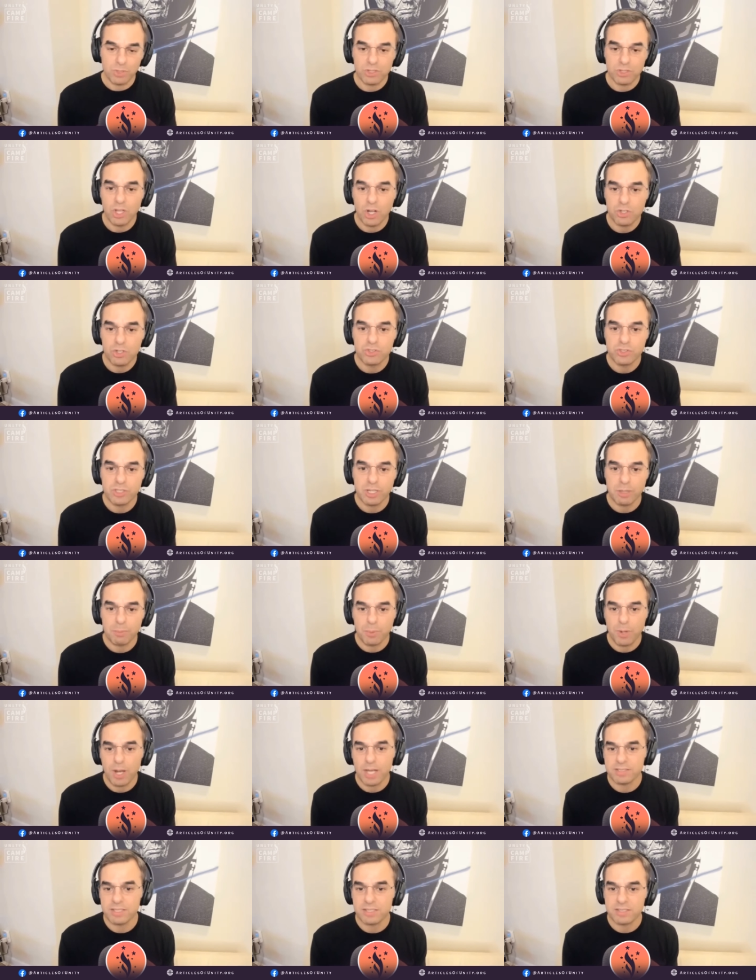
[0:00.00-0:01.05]
largely a
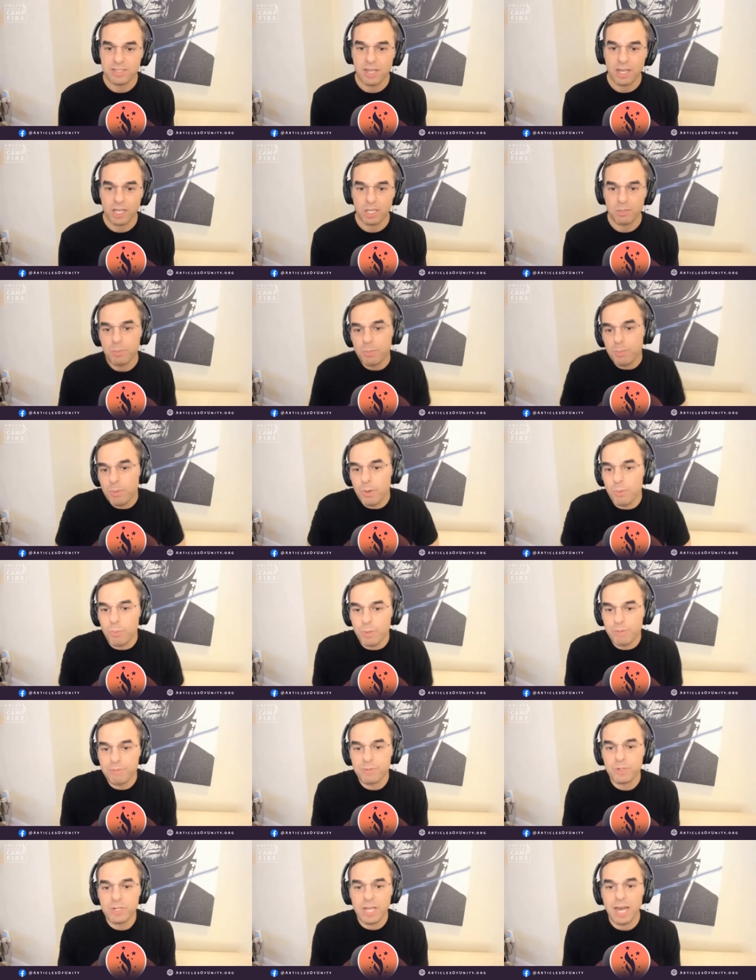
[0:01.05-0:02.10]
process document, but
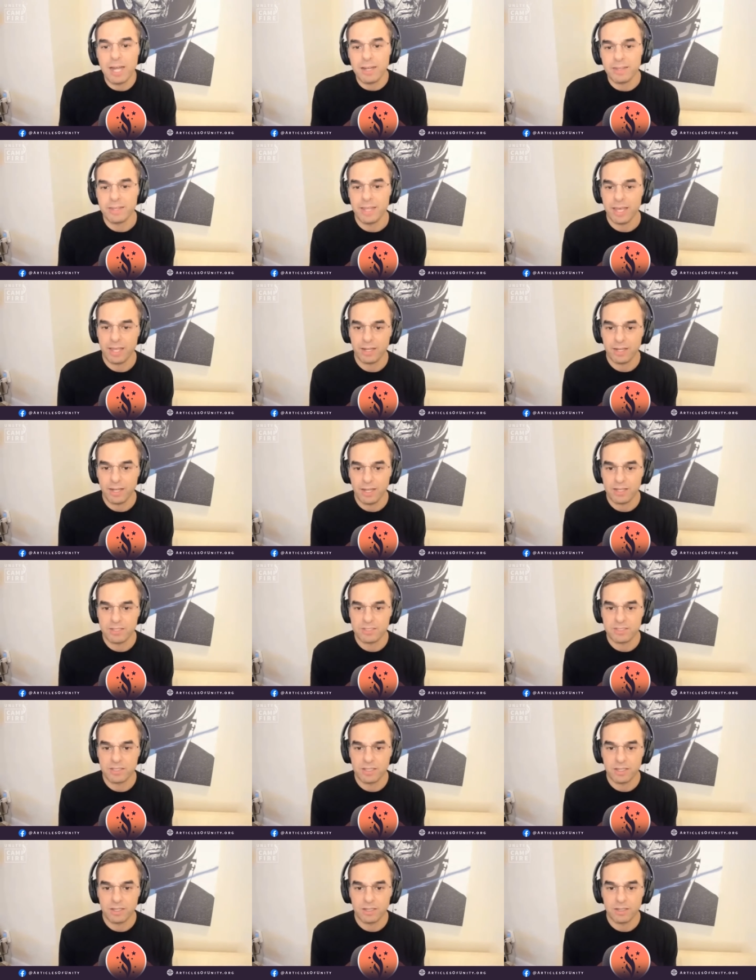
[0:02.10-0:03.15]
we've forgotten that as
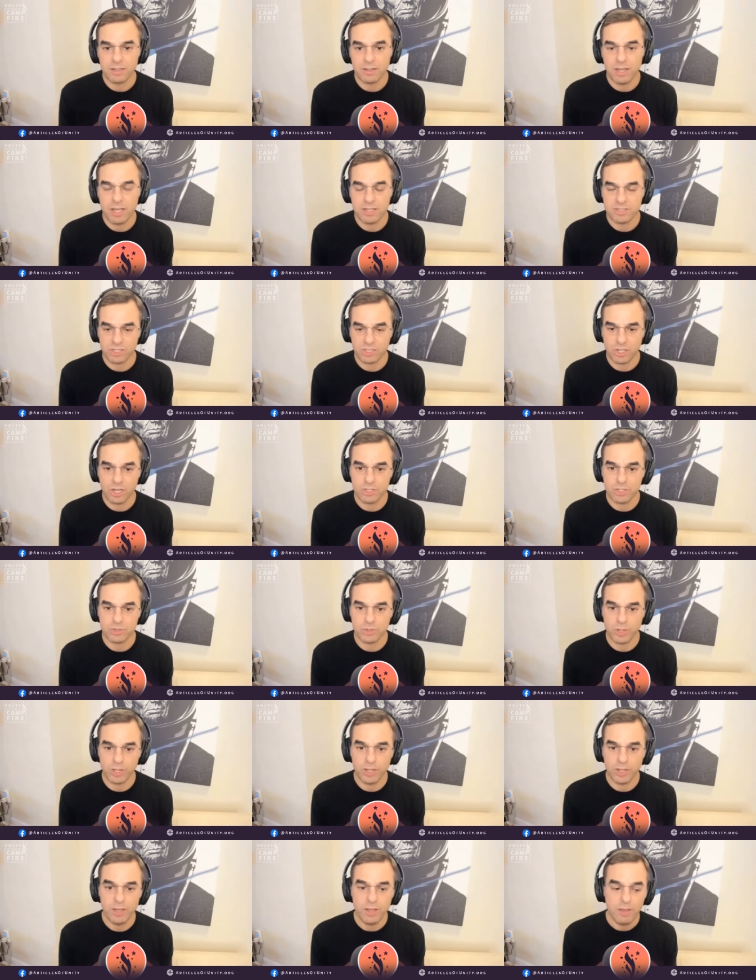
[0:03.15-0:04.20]
a
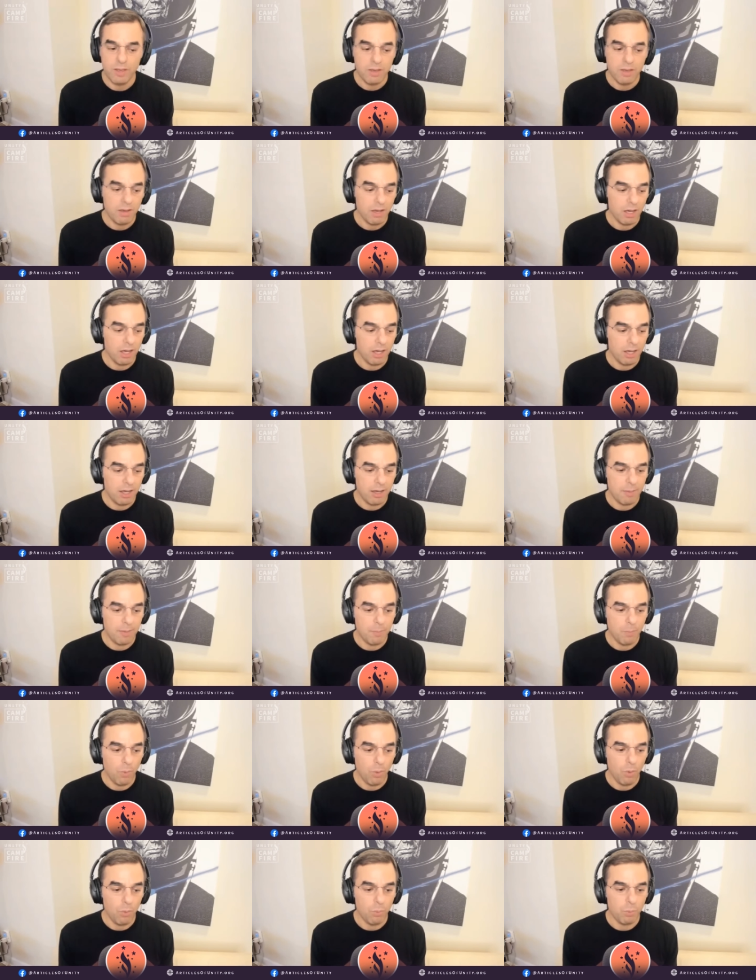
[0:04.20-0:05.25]
country.
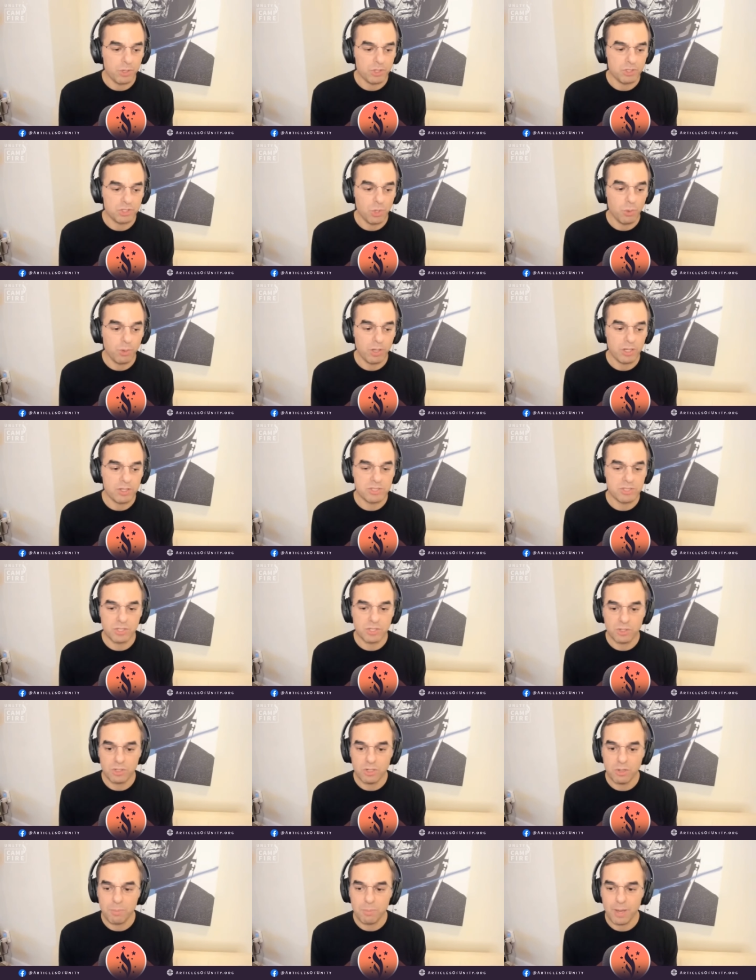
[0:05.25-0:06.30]
We're so
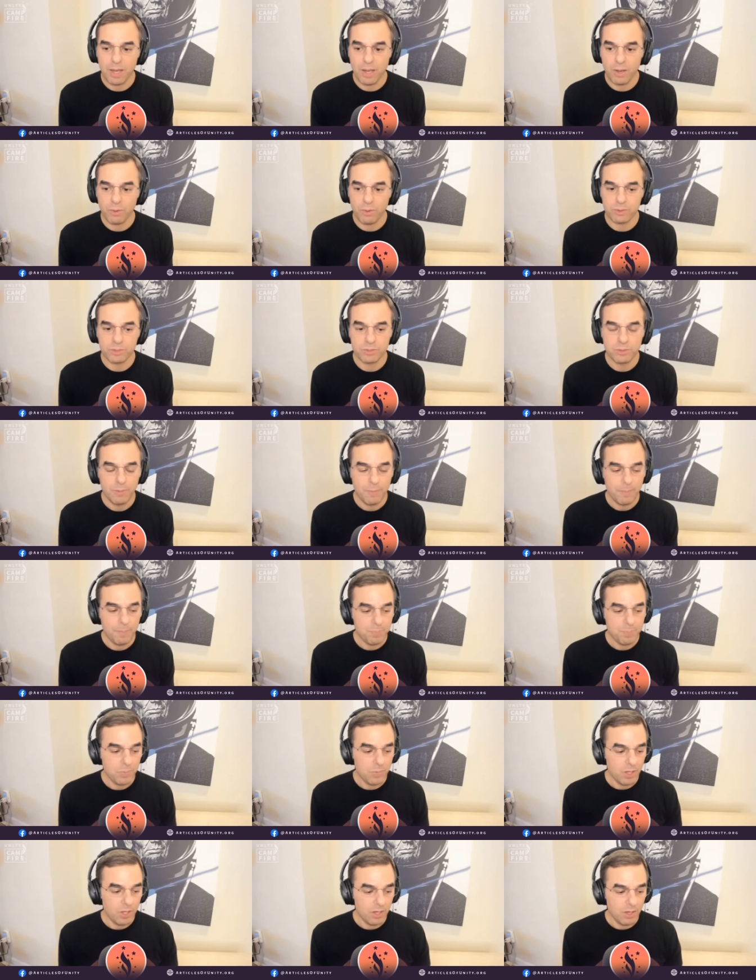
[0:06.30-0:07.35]
concerned about
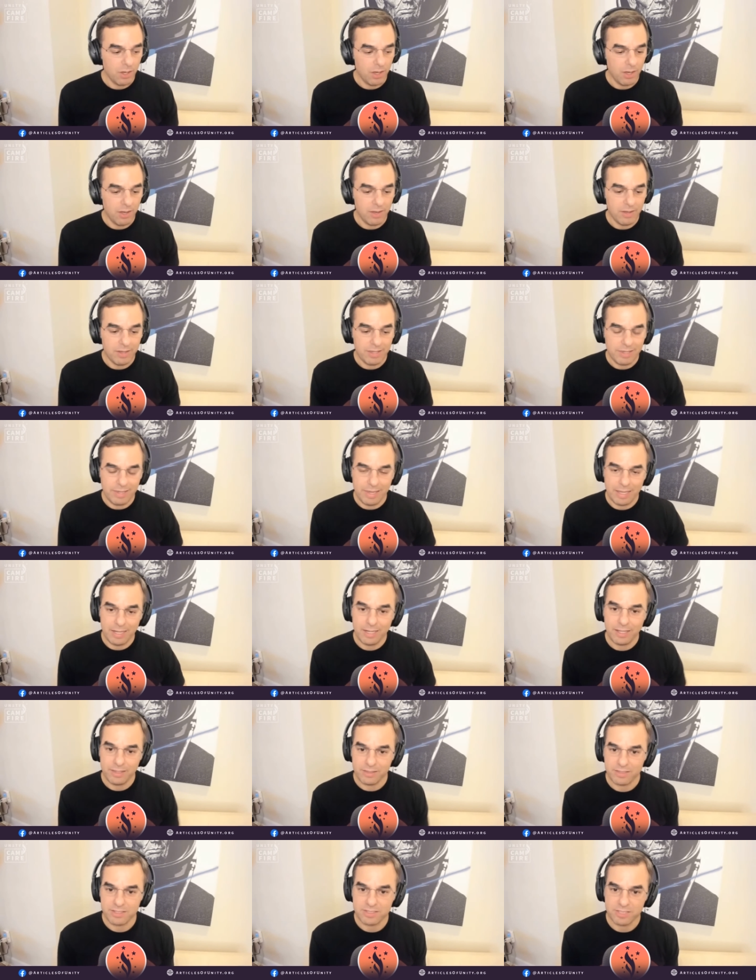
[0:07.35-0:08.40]
getting
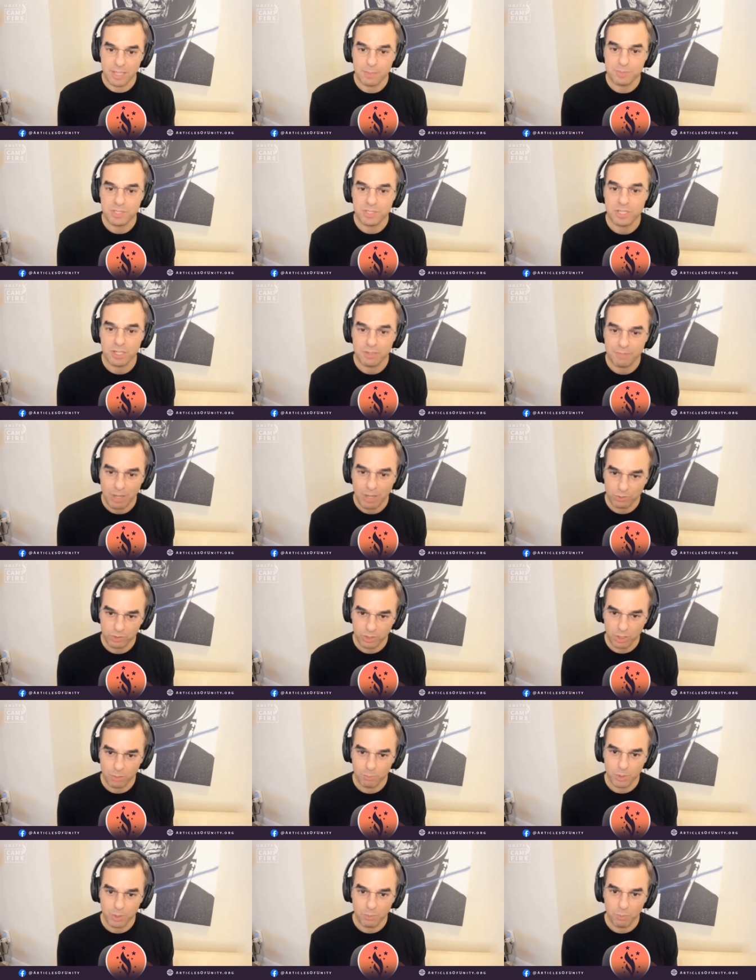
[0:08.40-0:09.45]
the substantive
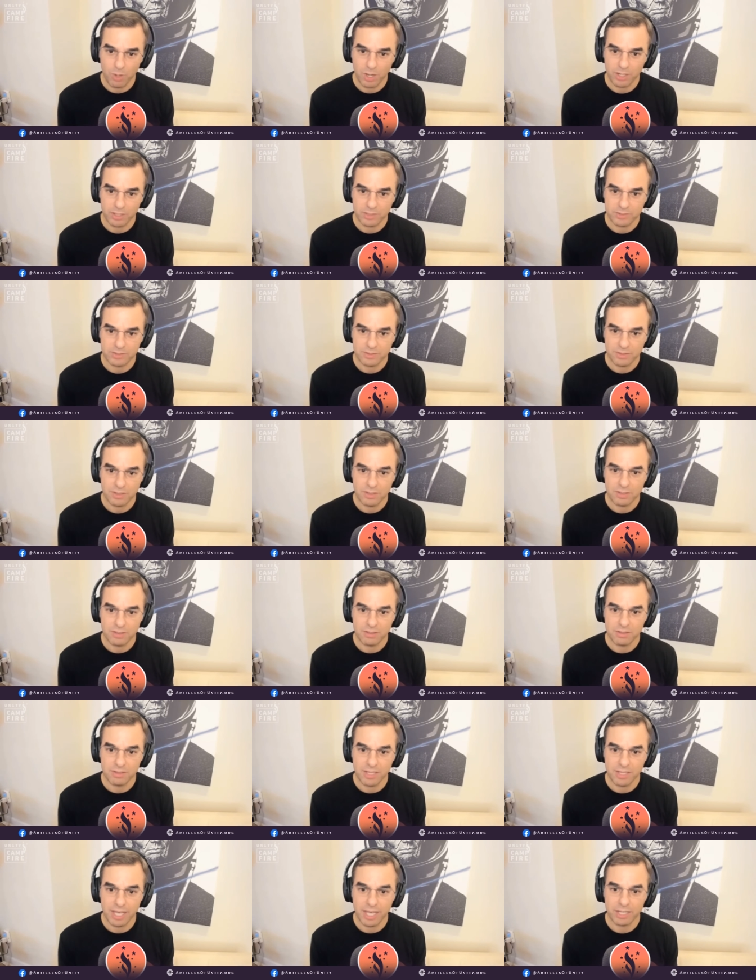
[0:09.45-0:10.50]
outcome we want
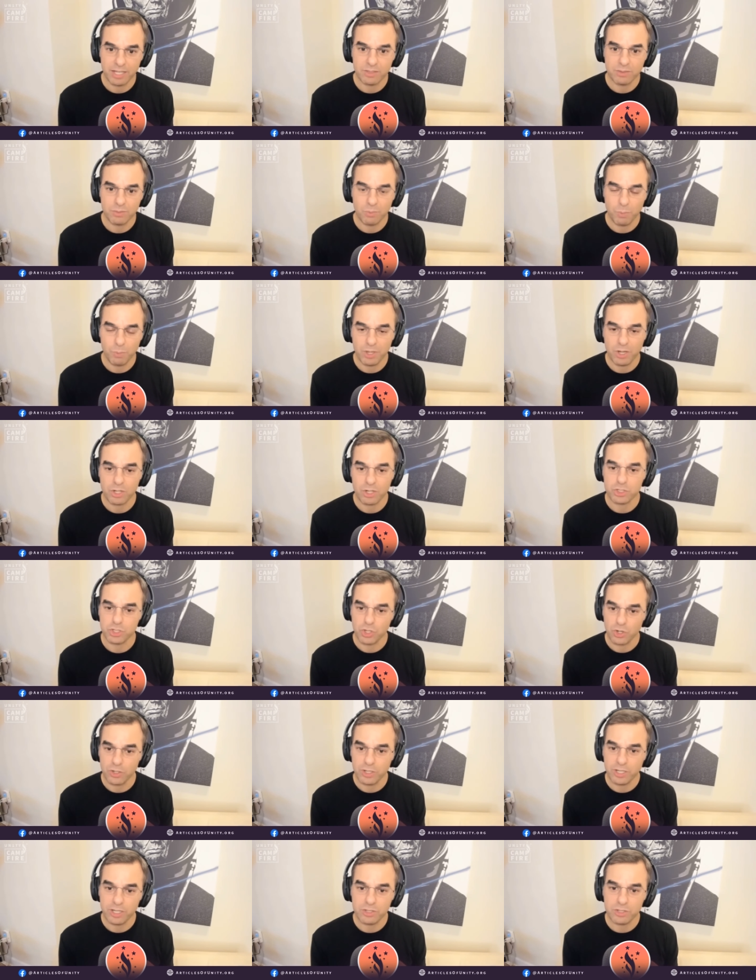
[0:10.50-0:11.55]
that we are
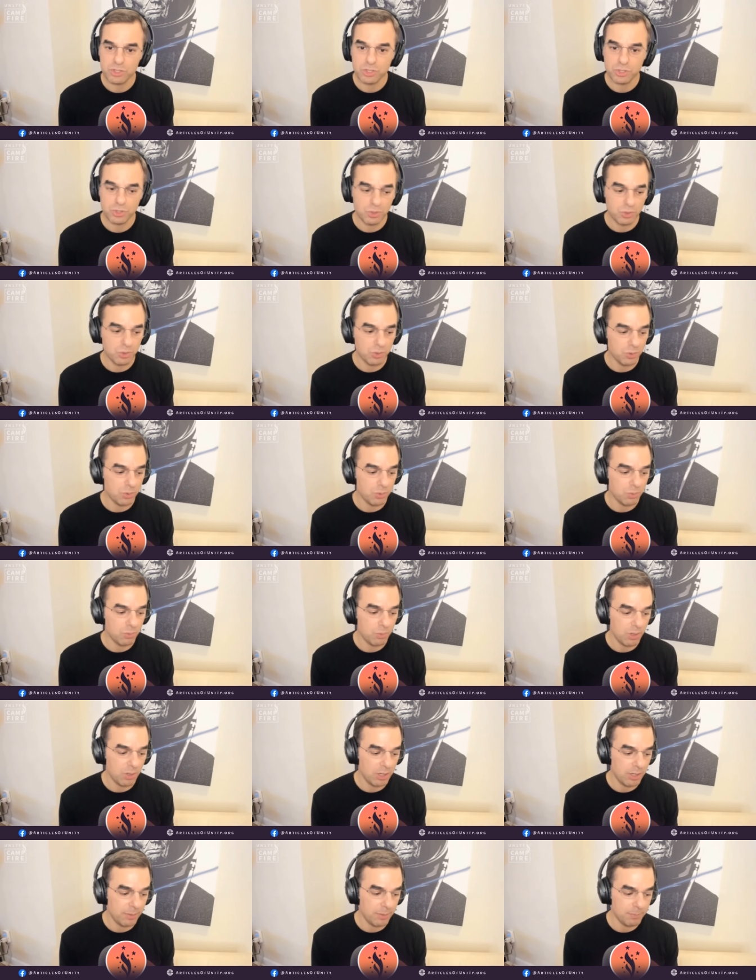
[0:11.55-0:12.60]
turning
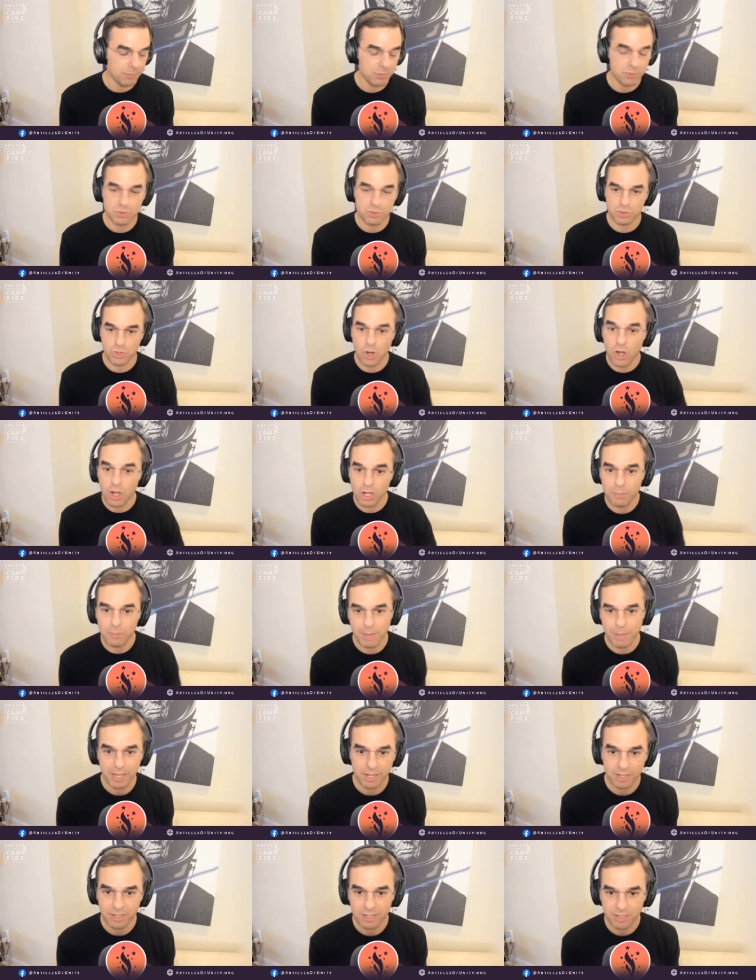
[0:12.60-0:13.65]
to strong
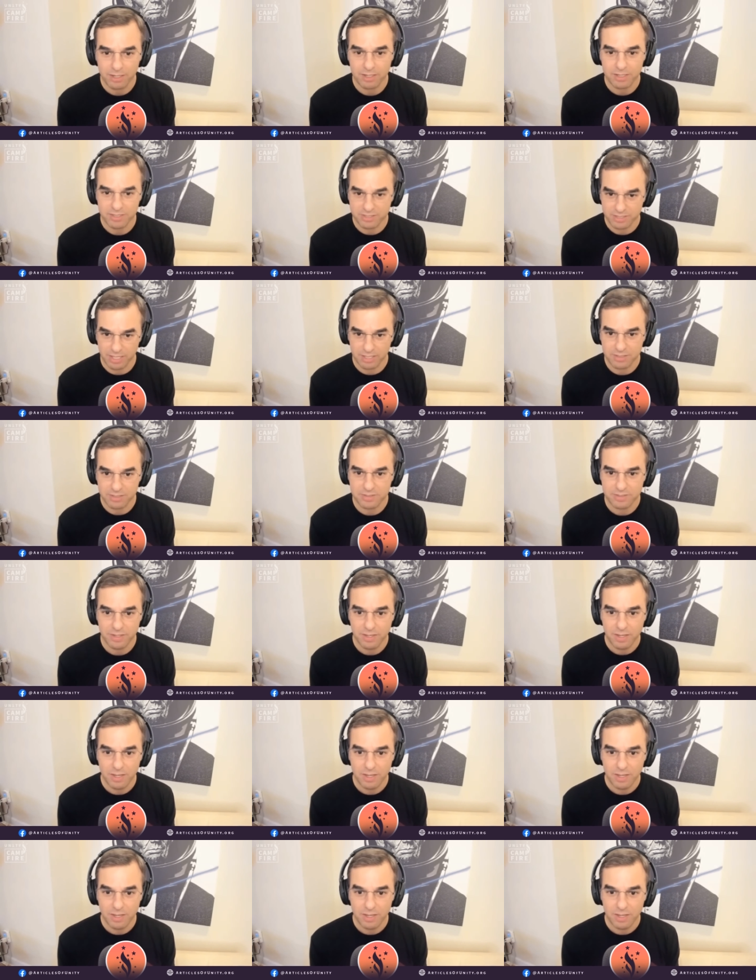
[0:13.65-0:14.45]
men, in a sense,